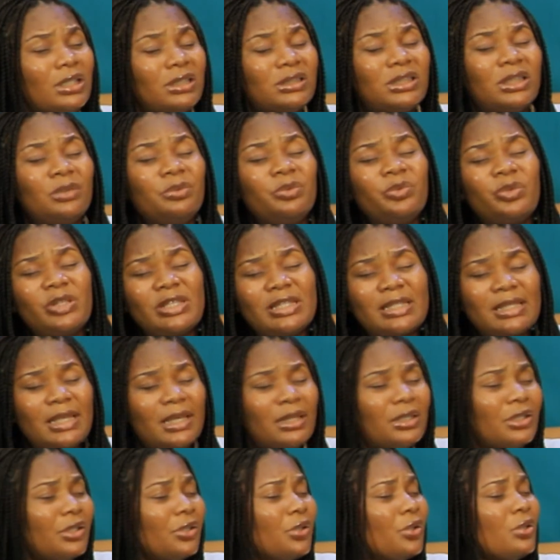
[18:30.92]
actually been
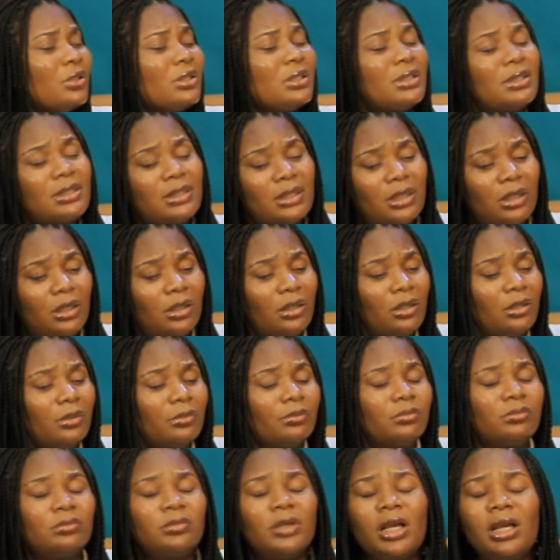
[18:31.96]
sending us
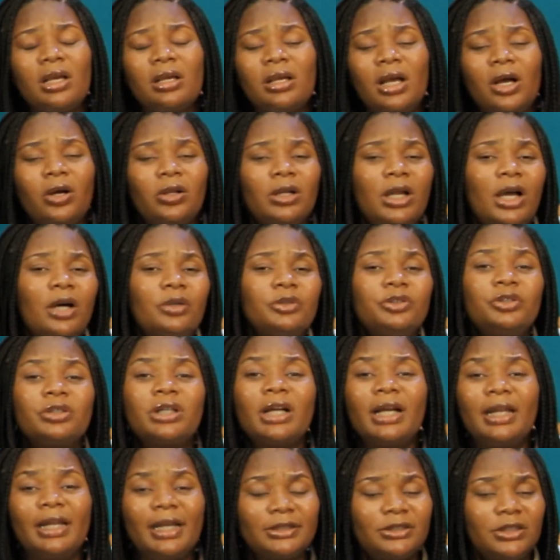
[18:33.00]
on how you
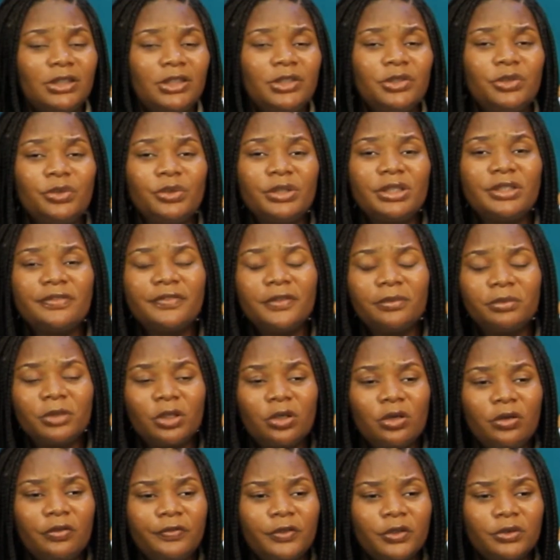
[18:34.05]
can actually do it from the
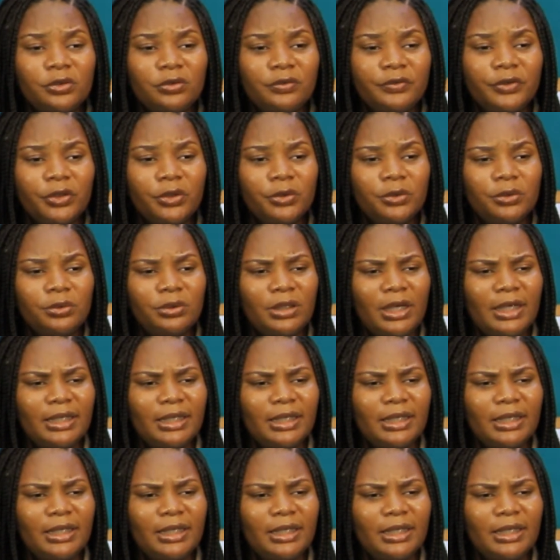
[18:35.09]
comfort of your own.